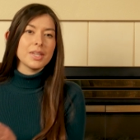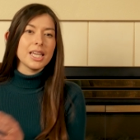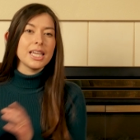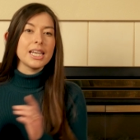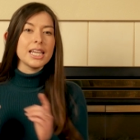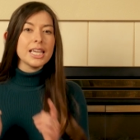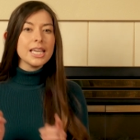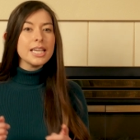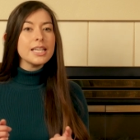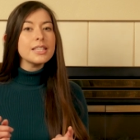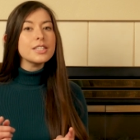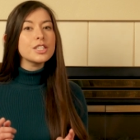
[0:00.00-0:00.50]

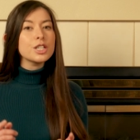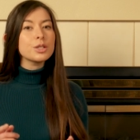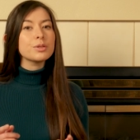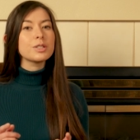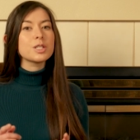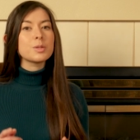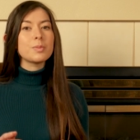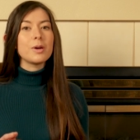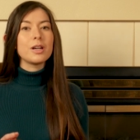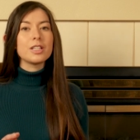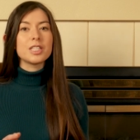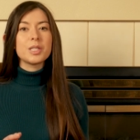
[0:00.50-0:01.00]
It is your
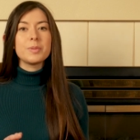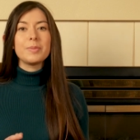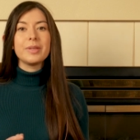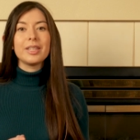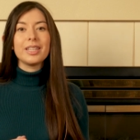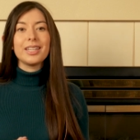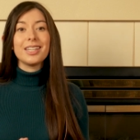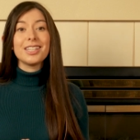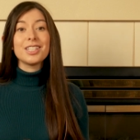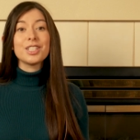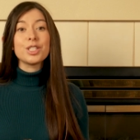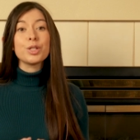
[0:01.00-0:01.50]

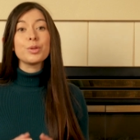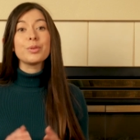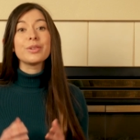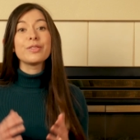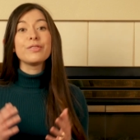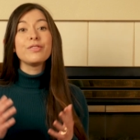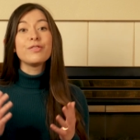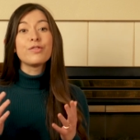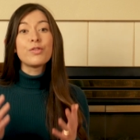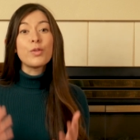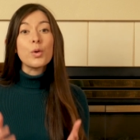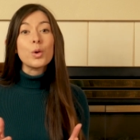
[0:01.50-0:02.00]
responsibility to
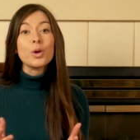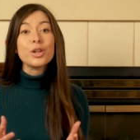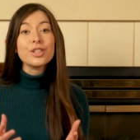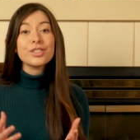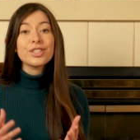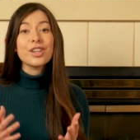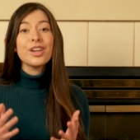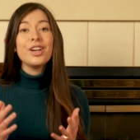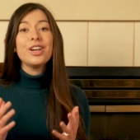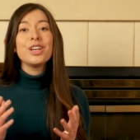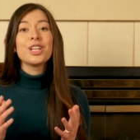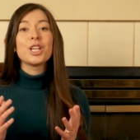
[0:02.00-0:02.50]

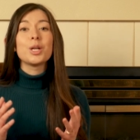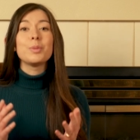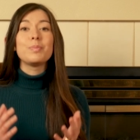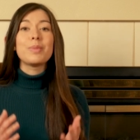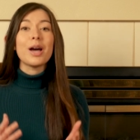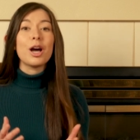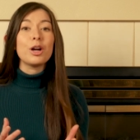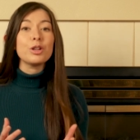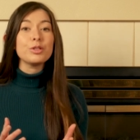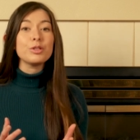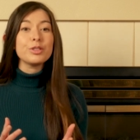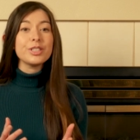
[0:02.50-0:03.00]
enforce your
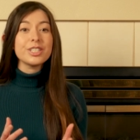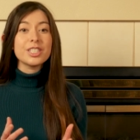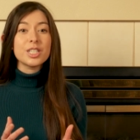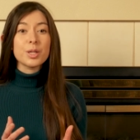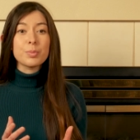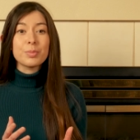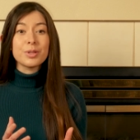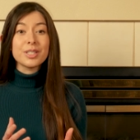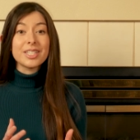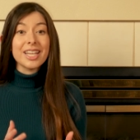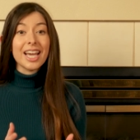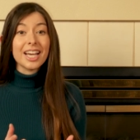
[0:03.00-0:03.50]
boundaries to
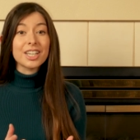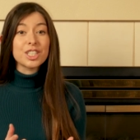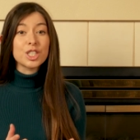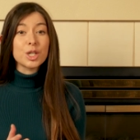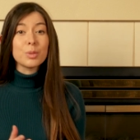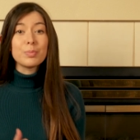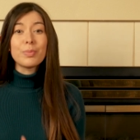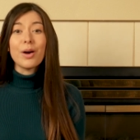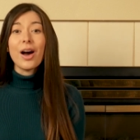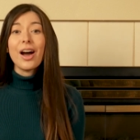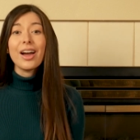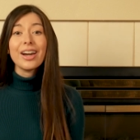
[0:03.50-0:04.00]
protect
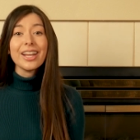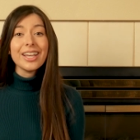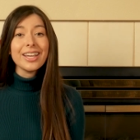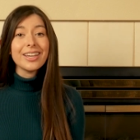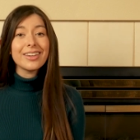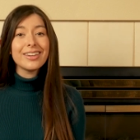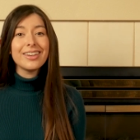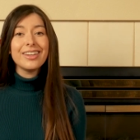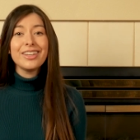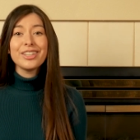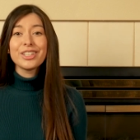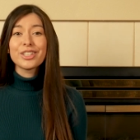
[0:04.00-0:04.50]
your body,
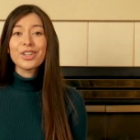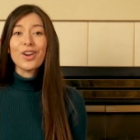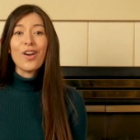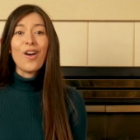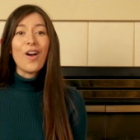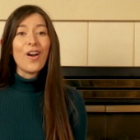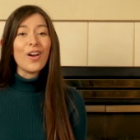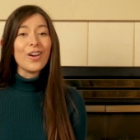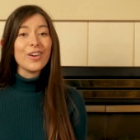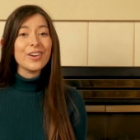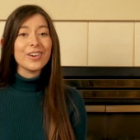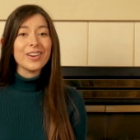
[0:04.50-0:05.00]
your
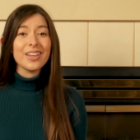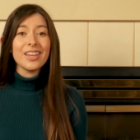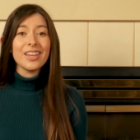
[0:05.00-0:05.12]
heart,